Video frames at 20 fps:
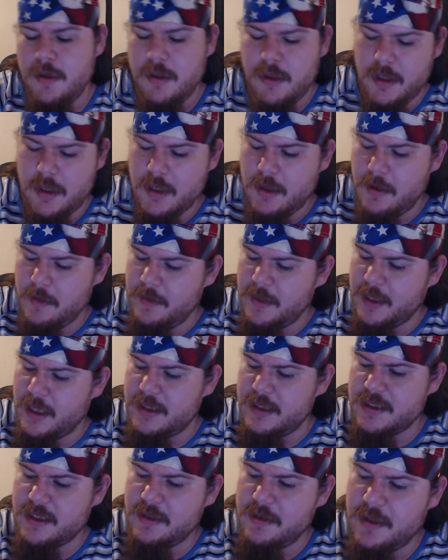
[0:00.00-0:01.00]
Because
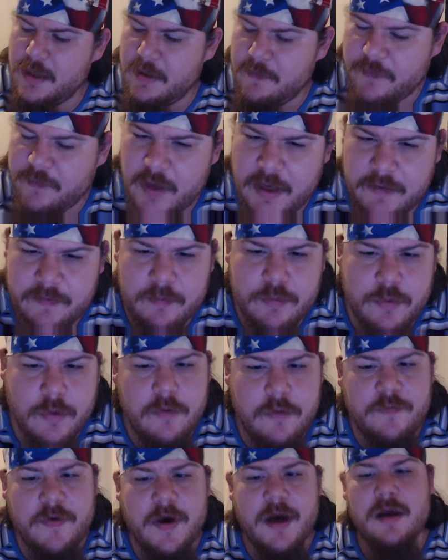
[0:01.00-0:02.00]
the flavor
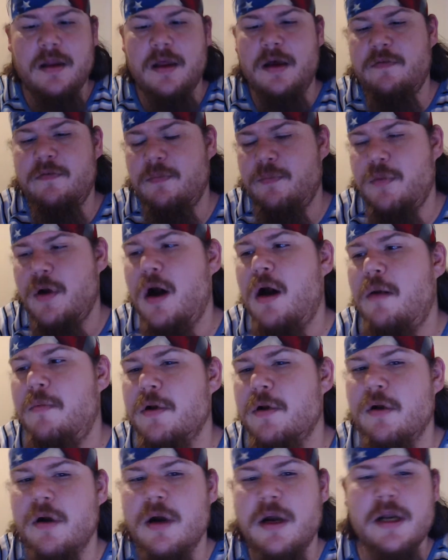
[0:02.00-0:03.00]
profile of a
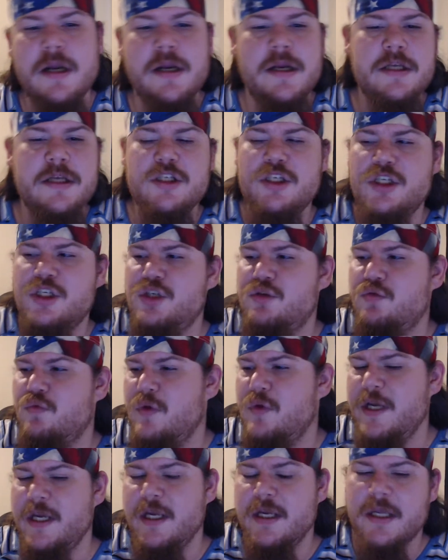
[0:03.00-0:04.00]
pomegranate is
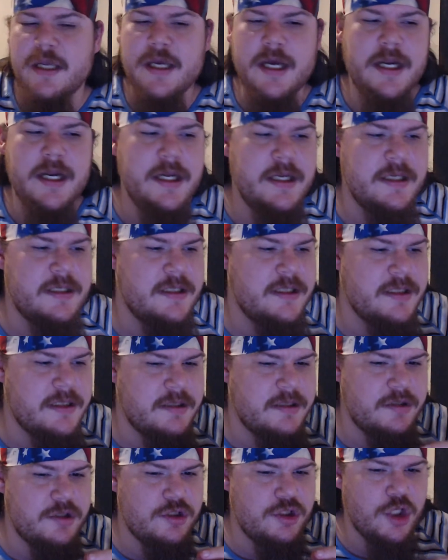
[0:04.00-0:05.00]
sweet, yet it's
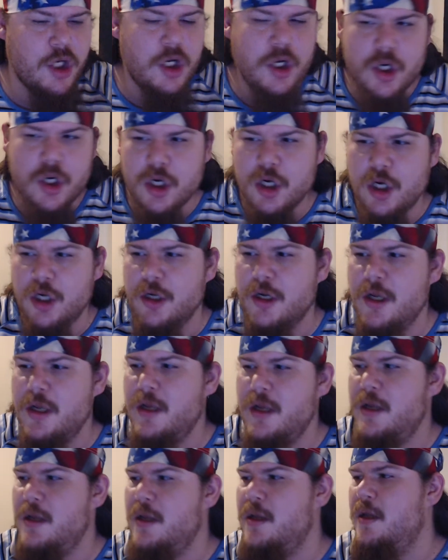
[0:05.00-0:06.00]
tart.
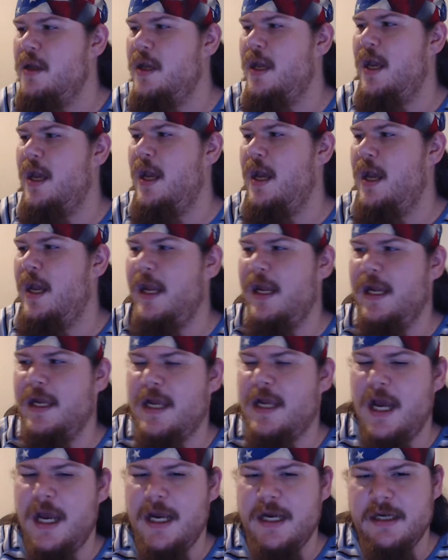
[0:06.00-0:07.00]
It
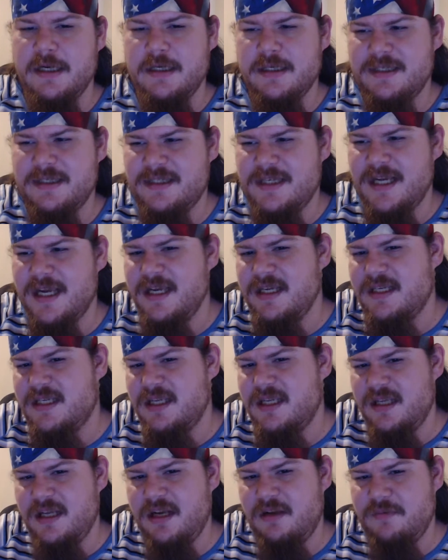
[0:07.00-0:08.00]
kind of tastes a
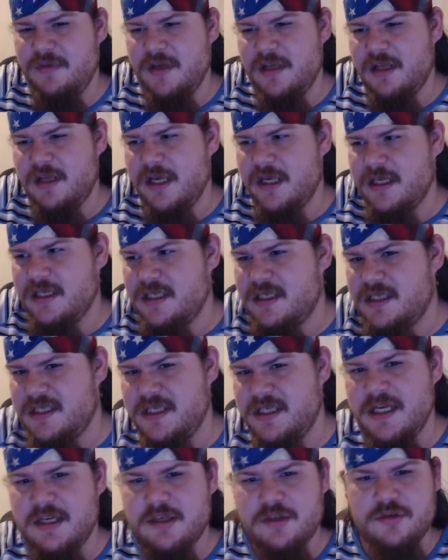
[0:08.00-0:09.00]
little bit like
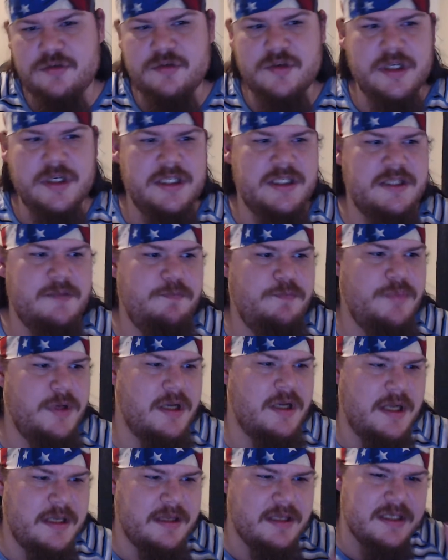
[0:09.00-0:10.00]
citrus, but
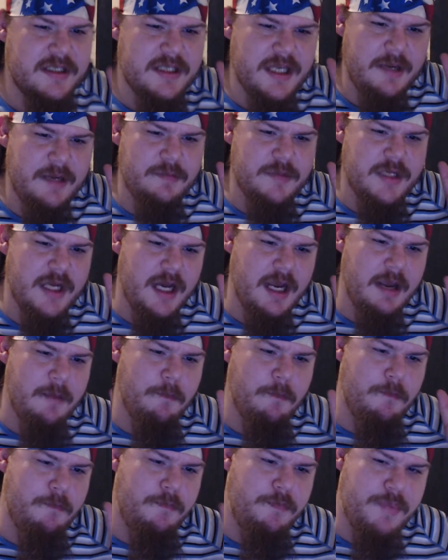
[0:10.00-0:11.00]
at the same time
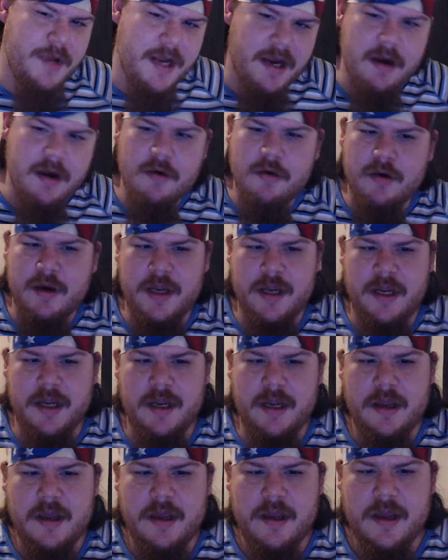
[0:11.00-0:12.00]
berry,
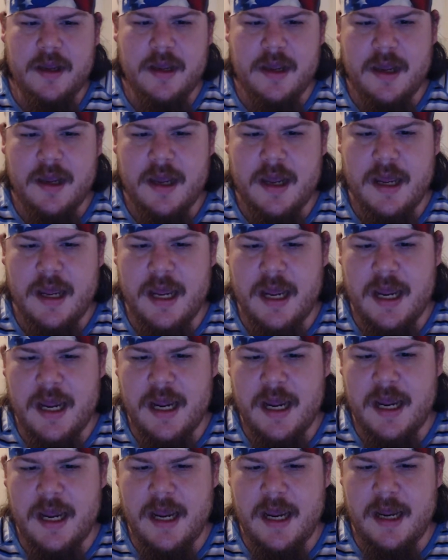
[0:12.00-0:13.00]

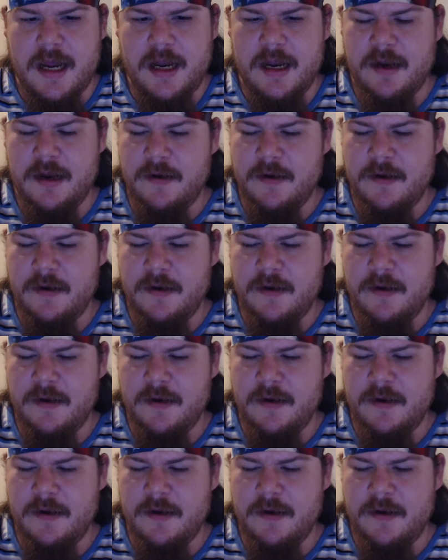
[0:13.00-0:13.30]
and